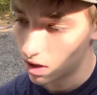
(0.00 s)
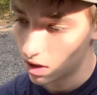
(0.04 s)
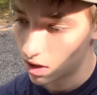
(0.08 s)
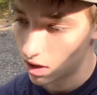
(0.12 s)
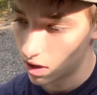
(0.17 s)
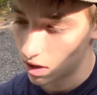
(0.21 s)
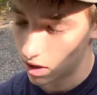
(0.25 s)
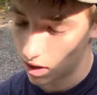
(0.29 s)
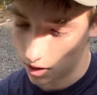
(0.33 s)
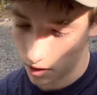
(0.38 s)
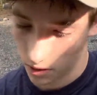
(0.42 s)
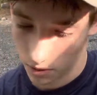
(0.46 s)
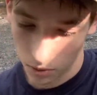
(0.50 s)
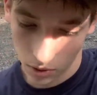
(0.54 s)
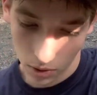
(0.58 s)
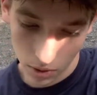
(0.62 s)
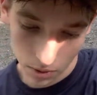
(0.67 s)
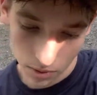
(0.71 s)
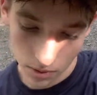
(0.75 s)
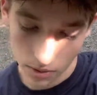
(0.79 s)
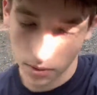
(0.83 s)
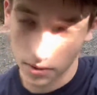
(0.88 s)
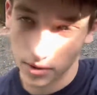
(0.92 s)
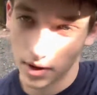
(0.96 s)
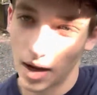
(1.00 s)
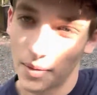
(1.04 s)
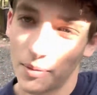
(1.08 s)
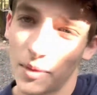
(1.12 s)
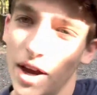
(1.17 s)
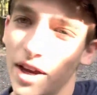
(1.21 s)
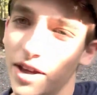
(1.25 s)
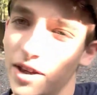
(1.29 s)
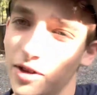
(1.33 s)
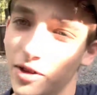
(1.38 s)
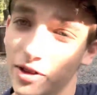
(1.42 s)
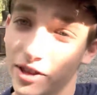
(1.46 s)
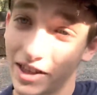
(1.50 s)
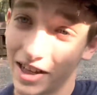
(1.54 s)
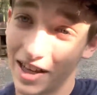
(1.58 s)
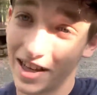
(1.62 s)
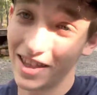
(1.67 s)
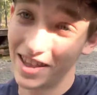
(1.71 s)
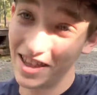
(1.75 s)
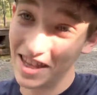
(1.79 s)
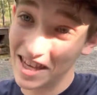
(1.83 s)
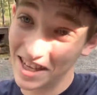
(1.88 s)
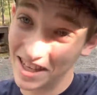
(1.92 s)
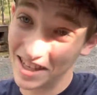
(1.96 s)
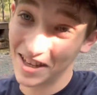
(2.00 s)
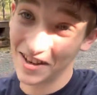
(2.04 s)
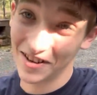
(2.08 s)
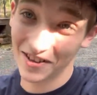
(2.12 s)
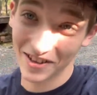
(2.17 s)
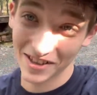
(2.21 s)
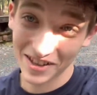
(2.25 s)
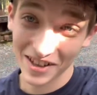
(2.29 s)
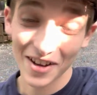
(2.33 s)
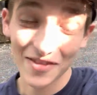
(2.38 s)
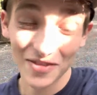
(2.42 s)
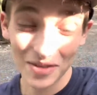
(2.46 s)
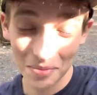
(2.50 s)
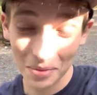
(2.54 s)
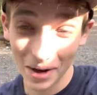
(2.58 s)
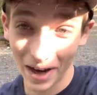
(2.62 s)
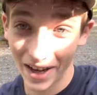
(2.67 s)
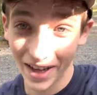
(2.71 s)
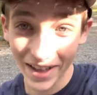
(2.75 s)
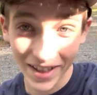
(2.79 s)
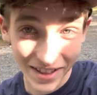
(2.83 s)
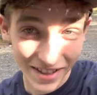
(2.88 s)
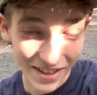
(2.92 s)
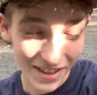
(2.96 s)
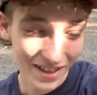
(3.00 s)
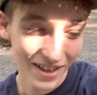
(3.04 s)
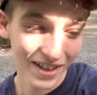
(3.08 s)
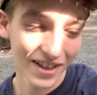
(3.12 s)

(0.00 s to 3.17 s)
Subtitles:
well, not my years, these years of the bikes,